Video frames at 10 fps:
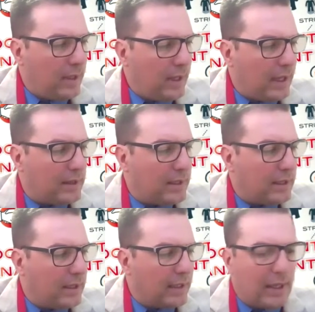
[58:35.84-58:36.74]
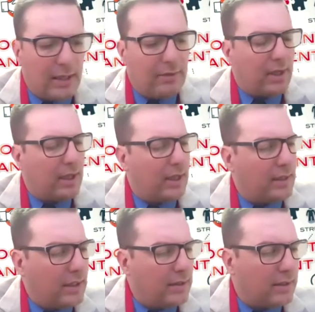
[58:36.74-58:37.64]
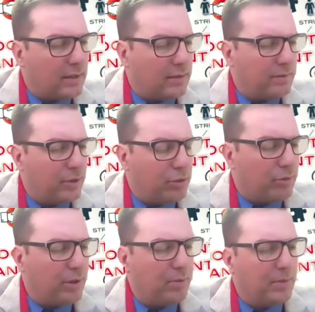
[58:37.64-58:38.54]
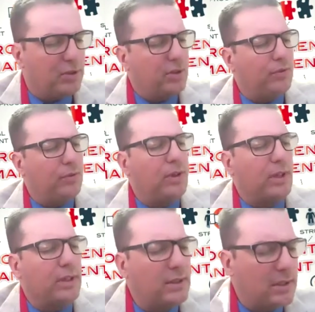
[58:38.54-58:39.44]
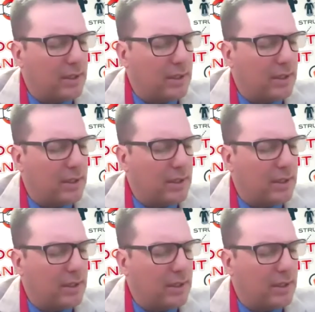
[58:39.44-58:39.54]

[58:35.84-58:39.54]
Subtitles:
at the end, Frederico mentioned a few things